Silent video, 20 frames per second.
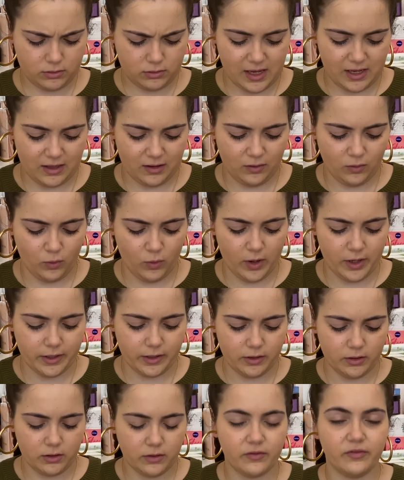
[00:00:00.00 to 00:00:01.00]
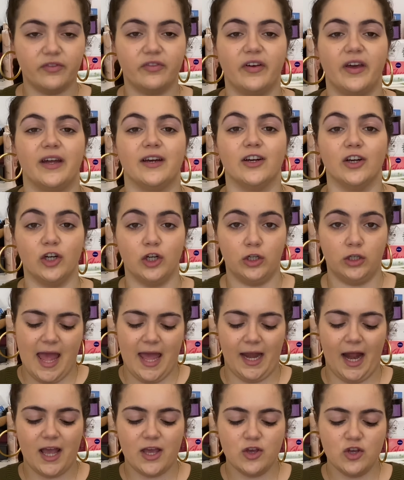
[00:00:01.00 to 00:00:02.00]
L1 Fair.
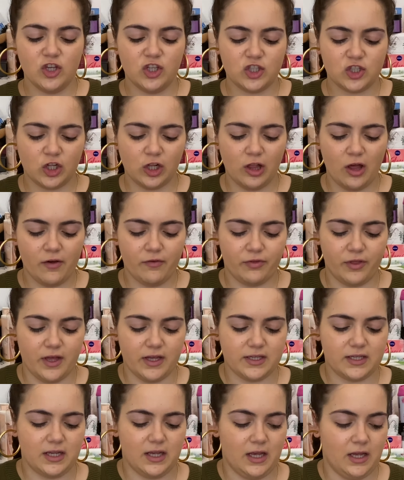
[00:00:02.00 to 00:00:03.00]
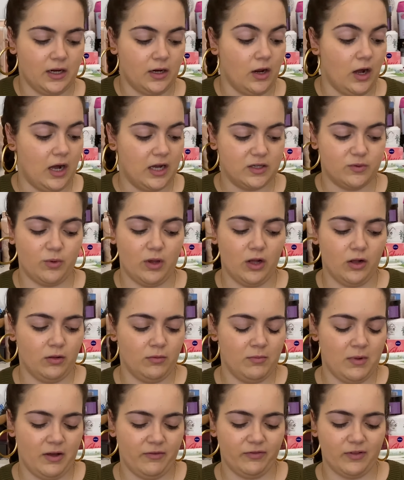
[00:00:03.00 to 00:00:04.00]
And I used to love this, and as well
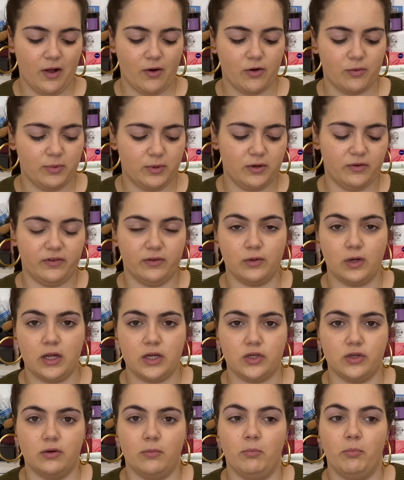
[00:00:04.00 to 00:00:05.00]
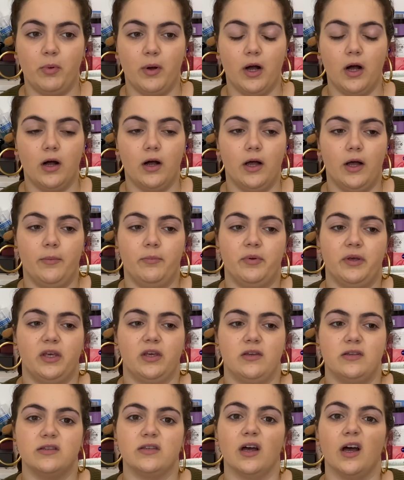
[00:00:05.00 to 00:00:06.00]
my Flower Beauty foundation, but
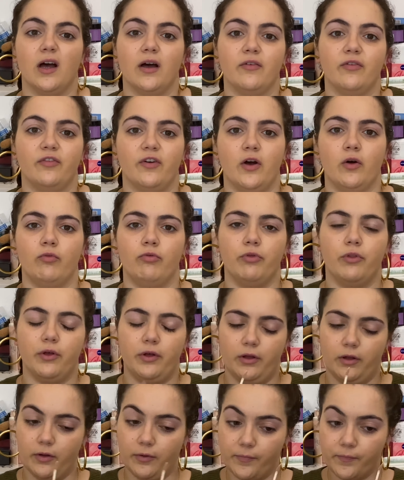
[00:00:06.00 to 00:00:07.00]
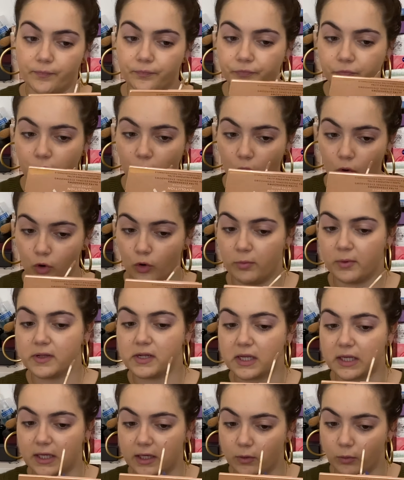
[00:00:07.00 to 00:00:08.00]
because I found the Urban
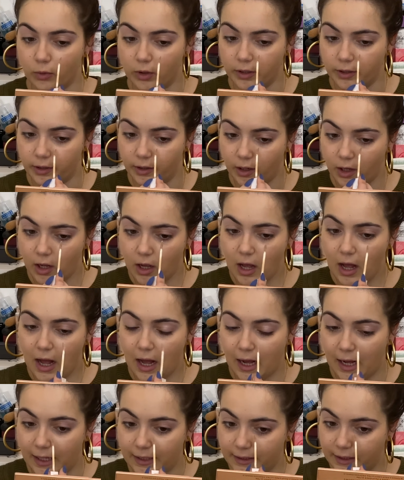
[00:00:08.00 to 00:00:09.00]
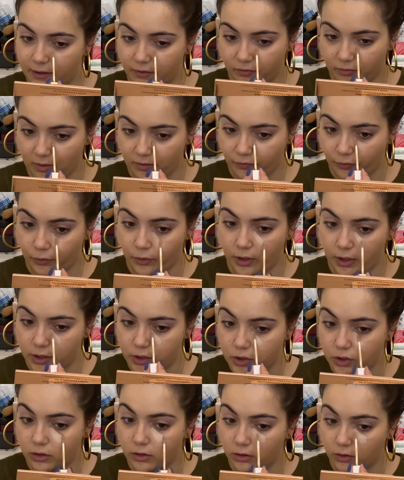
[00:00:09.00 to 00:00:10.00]
Decay one, I gave my
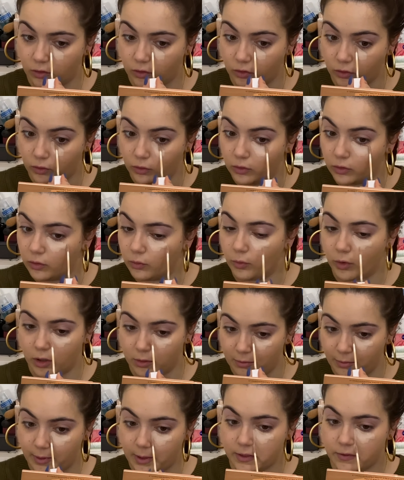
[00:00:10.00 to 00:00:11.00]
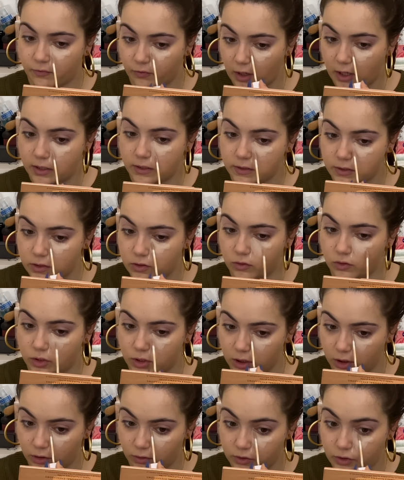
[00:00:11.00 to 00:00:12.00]
foundation to one of my best friends so
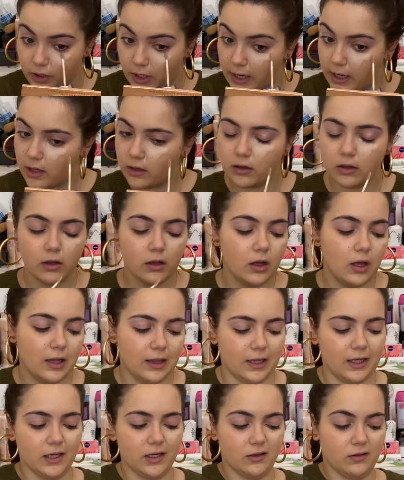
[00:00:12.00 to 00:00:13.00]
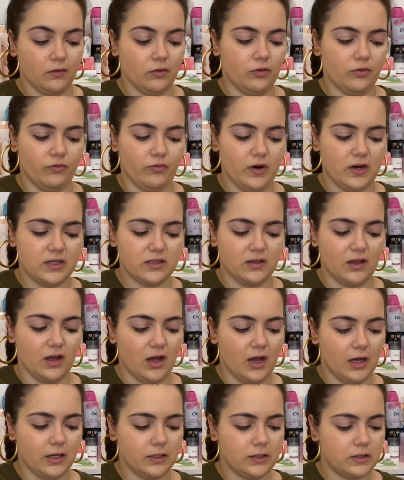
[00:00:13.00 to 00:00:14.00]
she could try it, like the rest that I
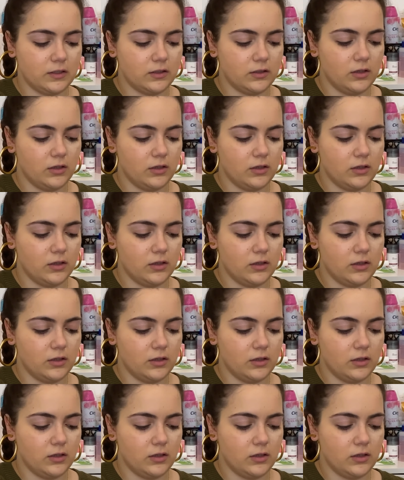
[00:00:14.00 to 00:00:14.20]
had.